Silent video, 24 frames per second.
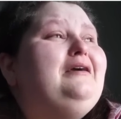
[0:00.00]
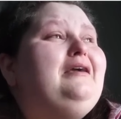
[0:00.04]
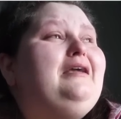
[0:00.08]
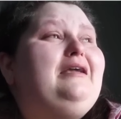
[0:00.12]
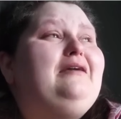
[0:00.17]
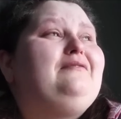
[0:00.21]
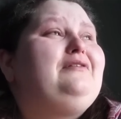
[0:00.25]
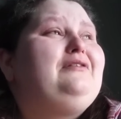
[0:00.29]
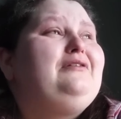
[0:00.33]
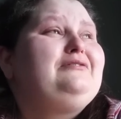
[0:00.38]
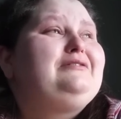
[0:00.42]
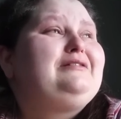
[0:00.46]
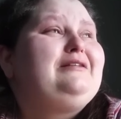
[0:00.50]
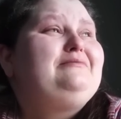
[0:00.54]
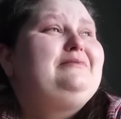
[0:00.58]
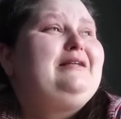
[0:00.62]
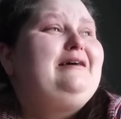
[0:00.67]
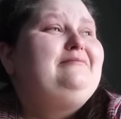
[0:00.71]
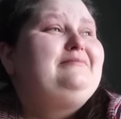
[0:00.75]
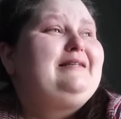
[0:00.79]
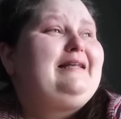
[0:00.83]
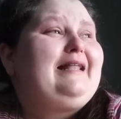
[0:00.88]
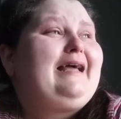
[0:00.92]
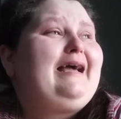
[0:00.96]
Even though
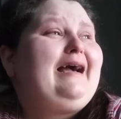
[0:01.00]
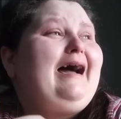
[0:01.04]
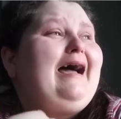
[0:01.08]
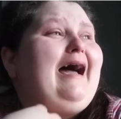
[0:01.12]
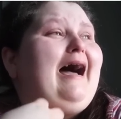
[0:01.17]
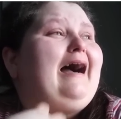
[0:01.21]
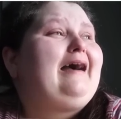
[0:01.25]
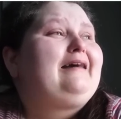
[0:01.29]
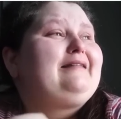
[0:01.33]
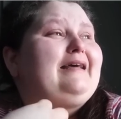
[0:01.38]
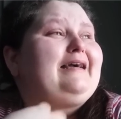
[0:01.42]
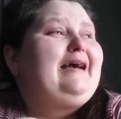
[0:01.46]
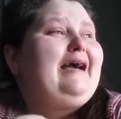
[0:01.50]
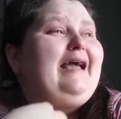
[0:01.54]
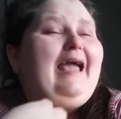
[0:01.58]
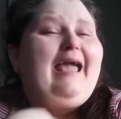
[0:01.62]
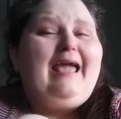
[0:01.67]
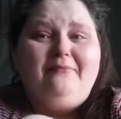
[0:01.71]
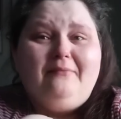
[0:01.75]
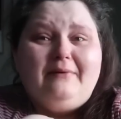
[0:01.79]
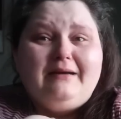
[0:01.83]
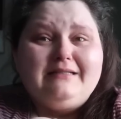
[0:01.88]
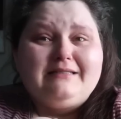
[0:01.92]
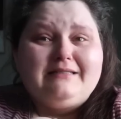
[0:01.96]
sometimes I like I act like I
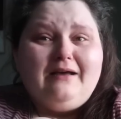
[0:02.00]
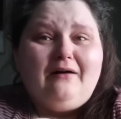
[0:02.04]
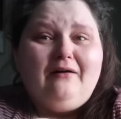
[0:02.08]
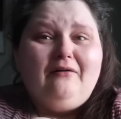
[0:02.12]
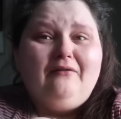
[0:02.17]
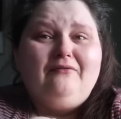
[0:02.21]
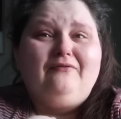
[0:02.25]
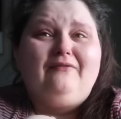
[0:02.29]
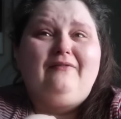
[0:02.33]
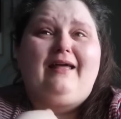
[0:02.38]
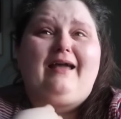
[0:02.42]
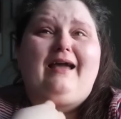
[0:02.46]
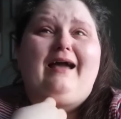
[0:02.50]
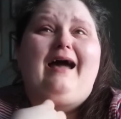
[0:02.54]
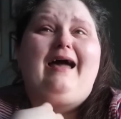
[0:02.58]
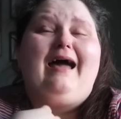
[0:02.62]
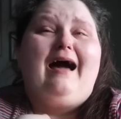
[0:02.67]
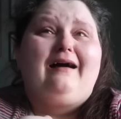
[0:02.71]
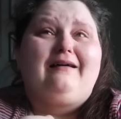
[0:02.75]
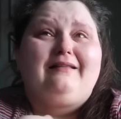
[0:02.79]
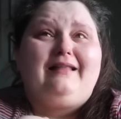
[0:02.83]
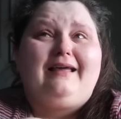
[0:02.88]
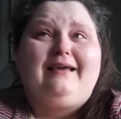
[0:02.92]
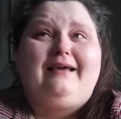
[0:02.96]
hate myself, like I
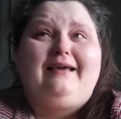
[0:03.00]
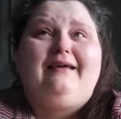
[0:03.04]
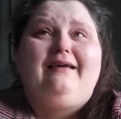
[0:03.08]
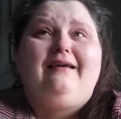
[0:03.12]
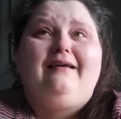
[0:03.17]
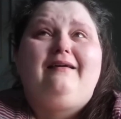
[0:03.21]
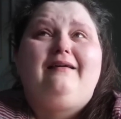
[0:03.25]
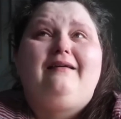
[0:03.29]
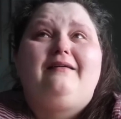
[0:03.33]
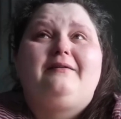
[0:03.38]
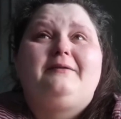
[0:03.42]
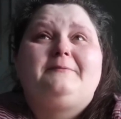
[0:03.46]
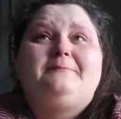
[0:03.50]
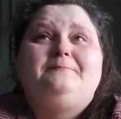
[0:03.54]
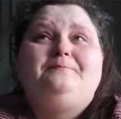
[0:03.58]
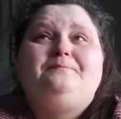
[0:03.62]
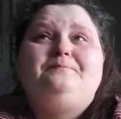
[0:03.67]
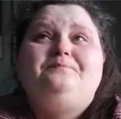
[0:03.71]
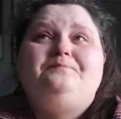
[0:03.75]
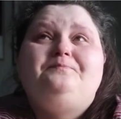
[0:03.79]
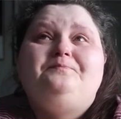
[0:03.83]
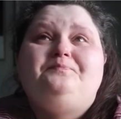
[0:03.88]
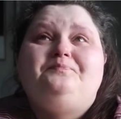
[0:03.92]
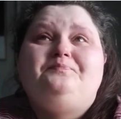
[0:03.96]
act like it.
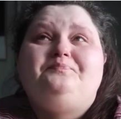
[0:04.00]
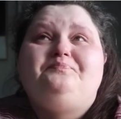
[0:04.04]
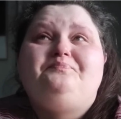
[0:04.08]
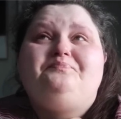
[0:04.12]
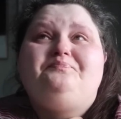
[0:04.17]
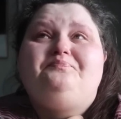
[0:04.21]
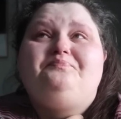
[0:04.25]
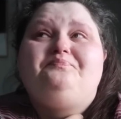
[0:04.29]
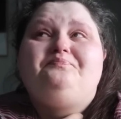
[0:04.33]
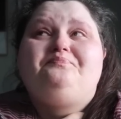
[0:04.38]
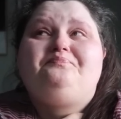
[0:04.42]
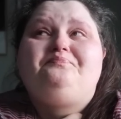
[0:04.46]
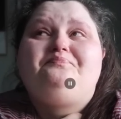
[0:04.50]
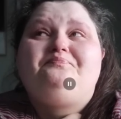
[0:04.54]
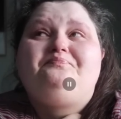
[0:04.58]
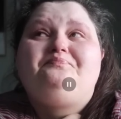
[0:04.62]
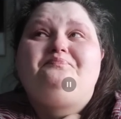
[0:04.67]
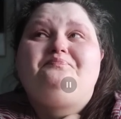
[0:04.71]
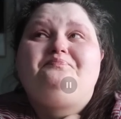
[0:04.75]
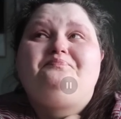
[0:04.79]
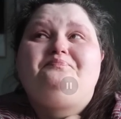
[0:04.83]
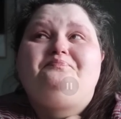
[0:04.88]
I